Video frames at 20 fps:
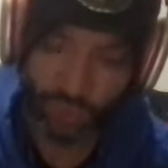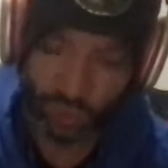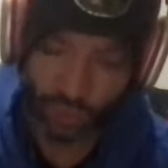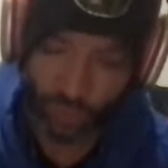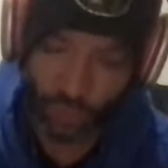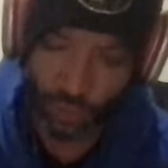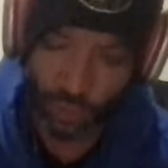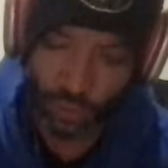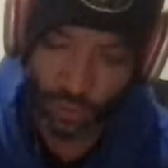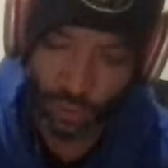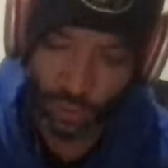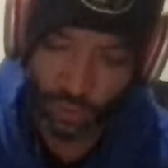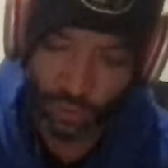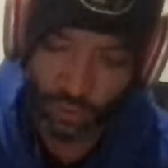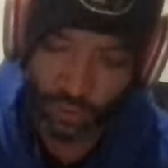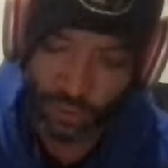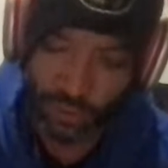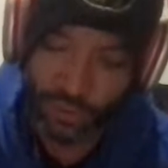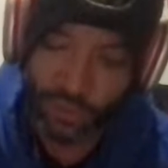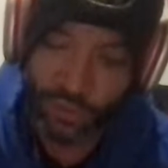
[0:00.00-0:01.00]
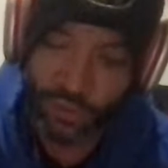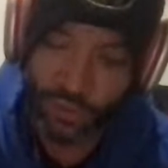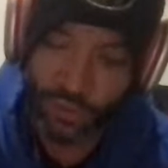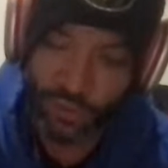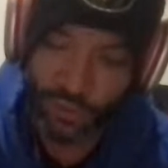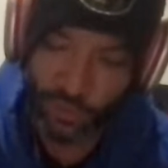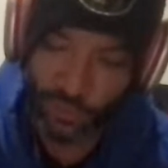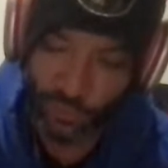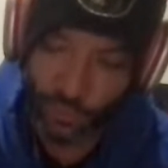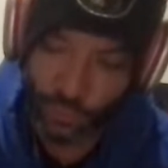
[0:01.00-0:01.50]
store called
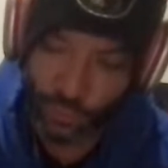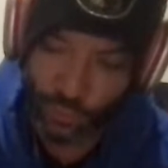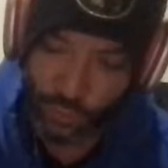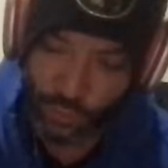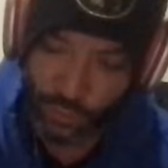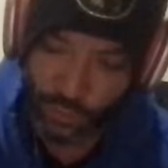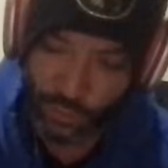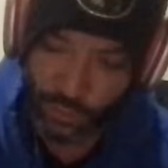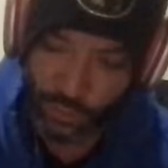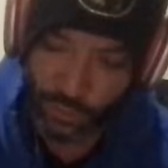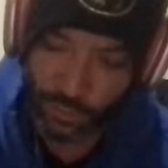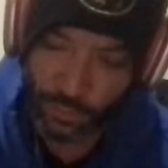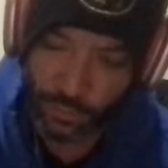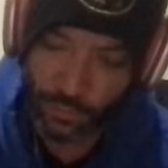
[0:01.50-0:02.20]
Gunther's Foods,